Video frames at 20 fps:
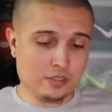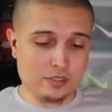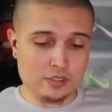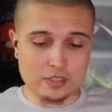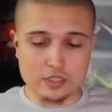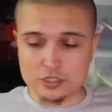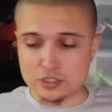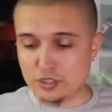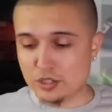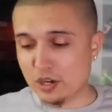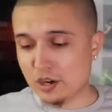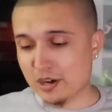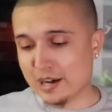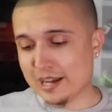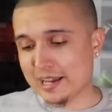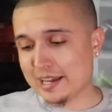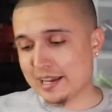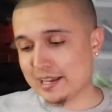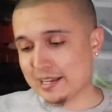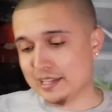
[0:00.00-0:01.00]
because you know I
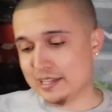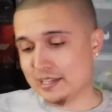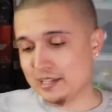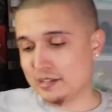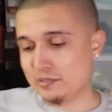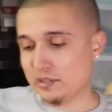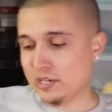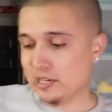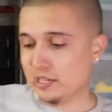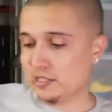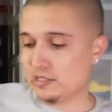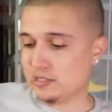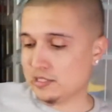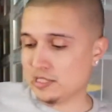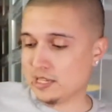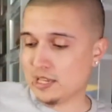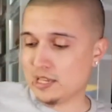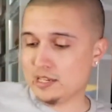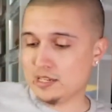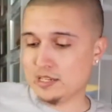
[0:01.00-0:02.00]
gotta get it, right? It's a
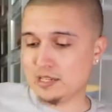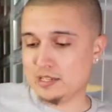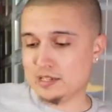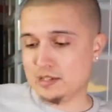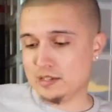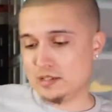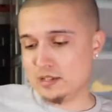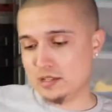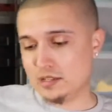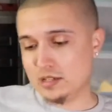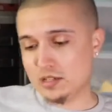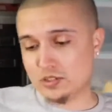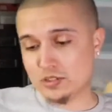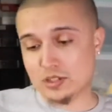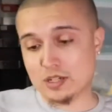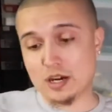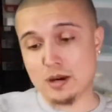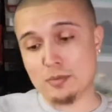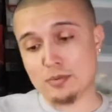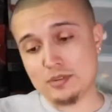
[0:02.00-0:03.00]
KD, and there's a
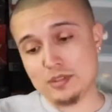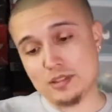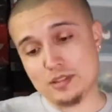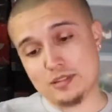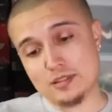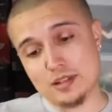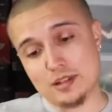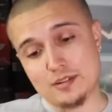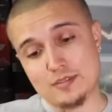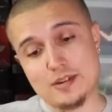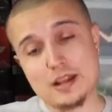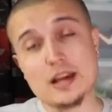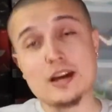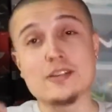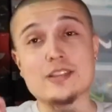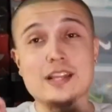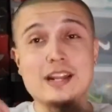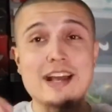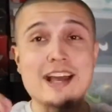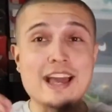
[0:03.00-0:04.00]
couple things that are, now
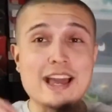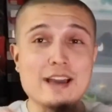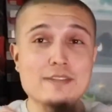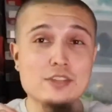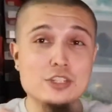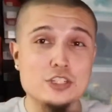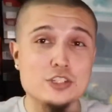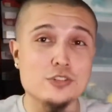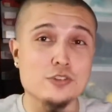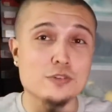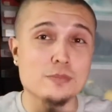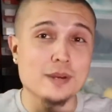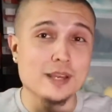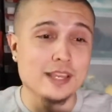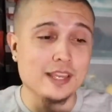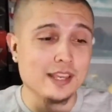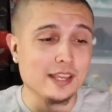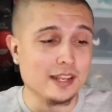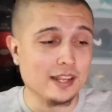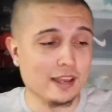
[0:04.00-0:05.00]
that I have this shoe in my
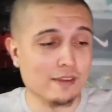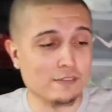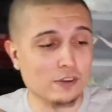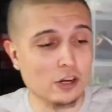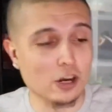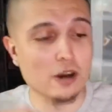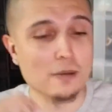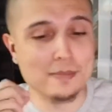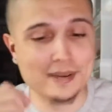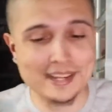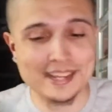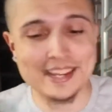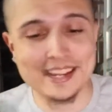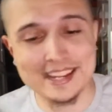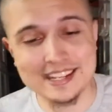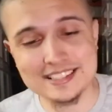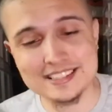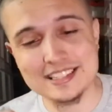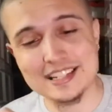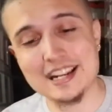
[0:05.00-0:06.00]
hand, have caught my
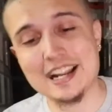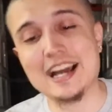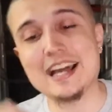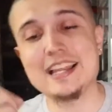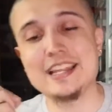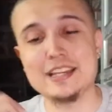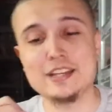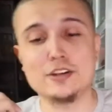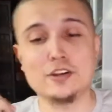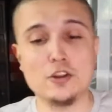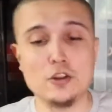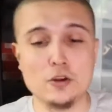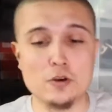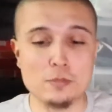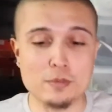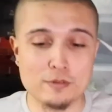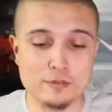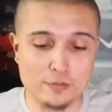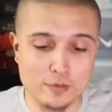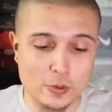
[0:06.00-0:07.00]
hands that I didn't know
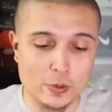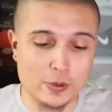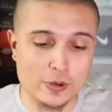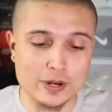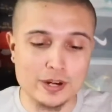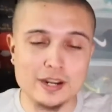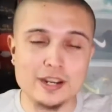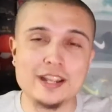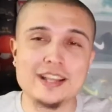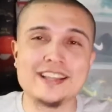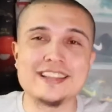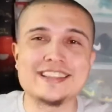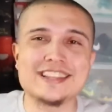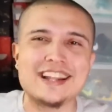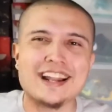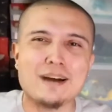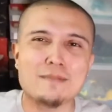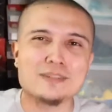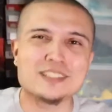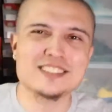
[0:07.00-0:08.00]
before,
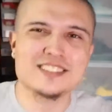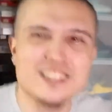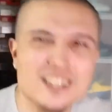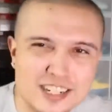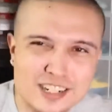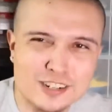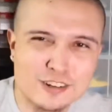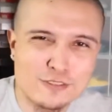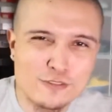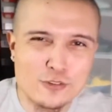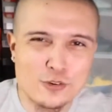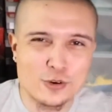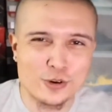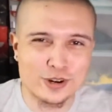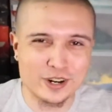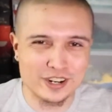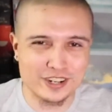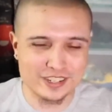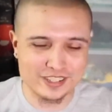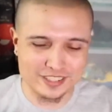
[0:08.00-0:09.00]
that I'm a sucker
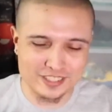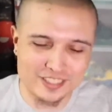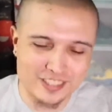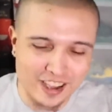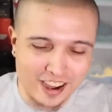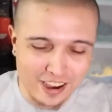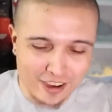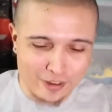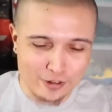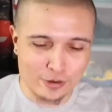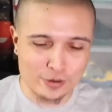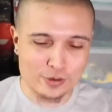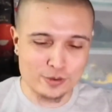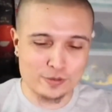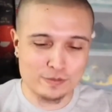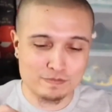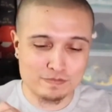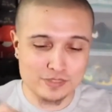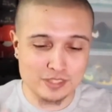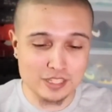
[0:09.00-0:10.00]
for. So
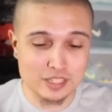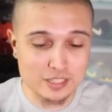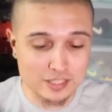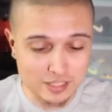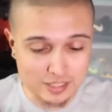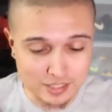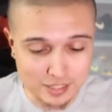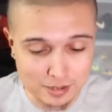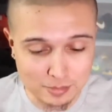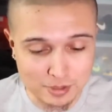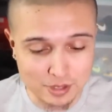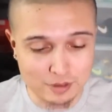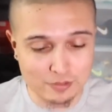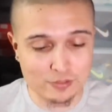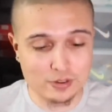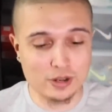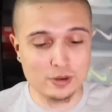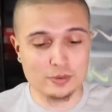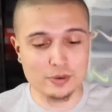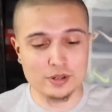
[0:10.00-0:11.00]
this is gonna be a
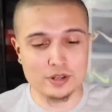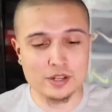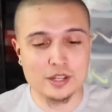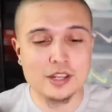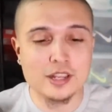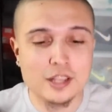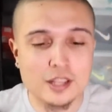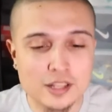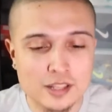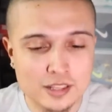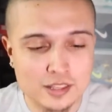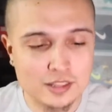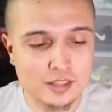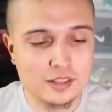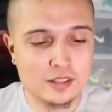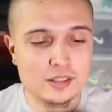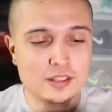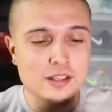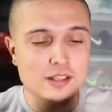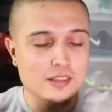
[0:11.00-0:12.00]
fun one.
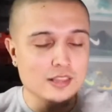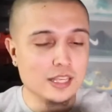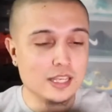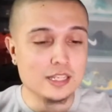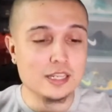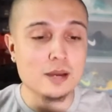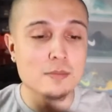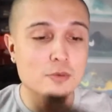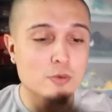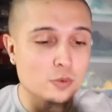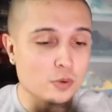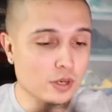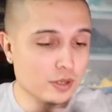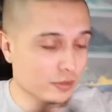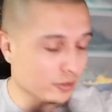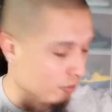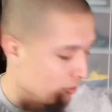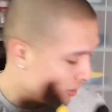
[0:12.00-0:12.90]
Thing number one, real